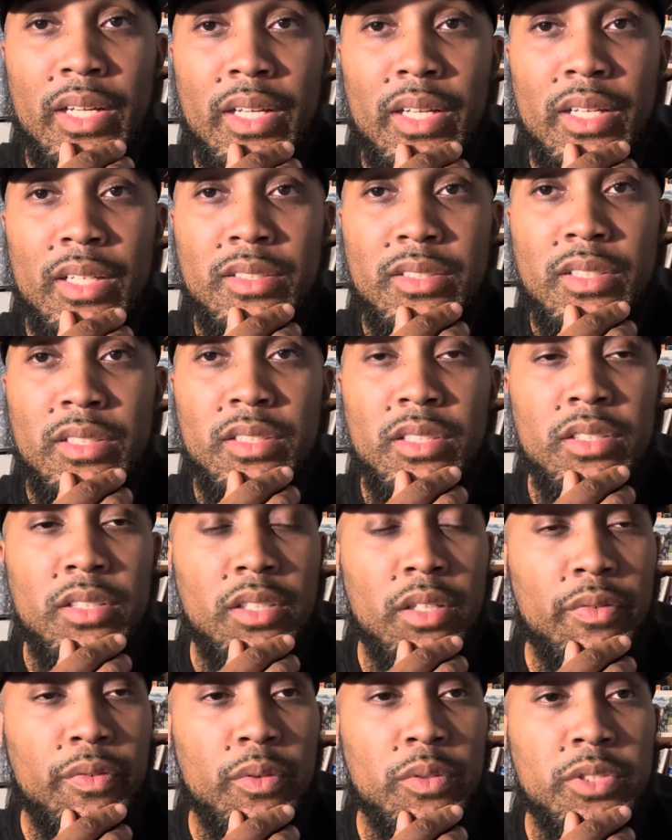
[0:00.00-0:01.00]
it's, it's a
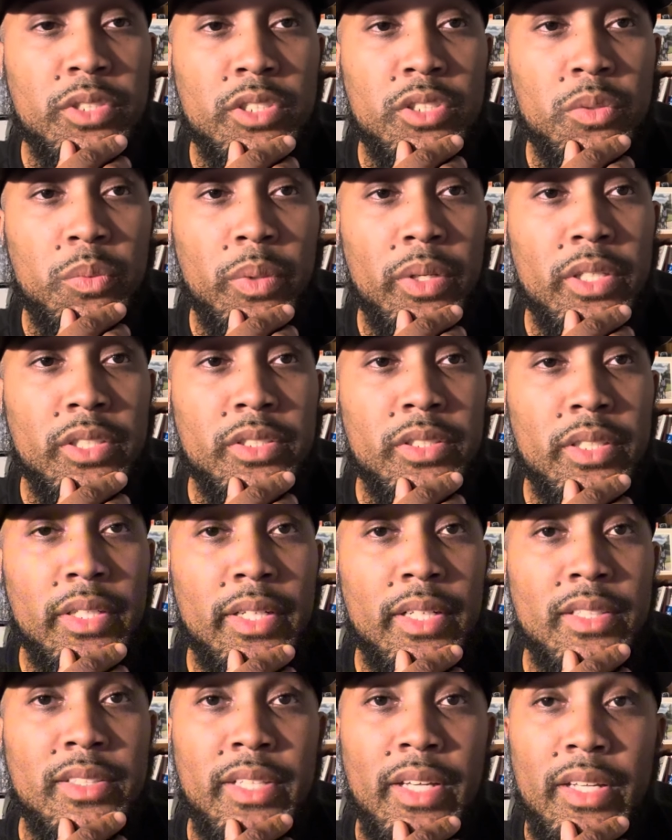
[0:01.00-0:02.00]
difficult situation and
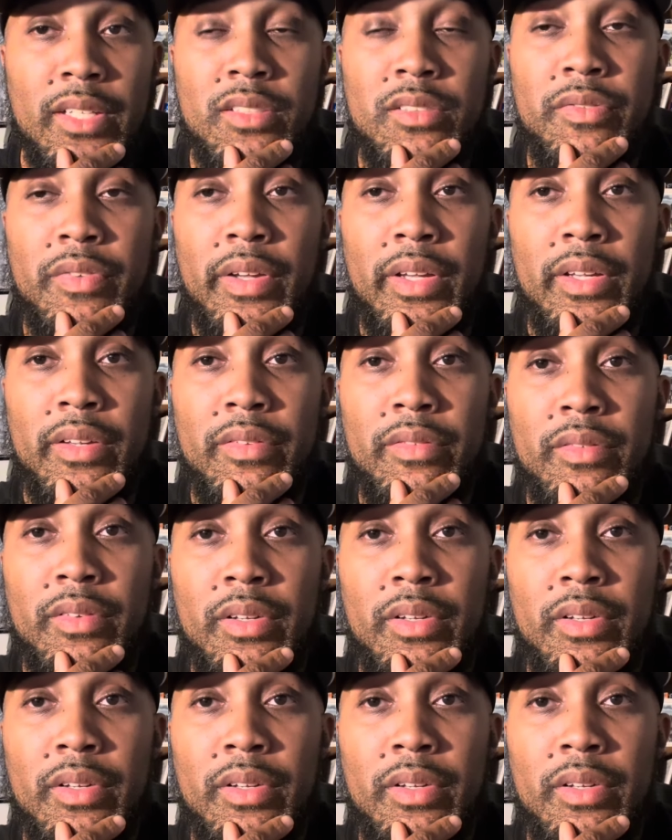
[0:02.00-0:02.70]
it takes faith.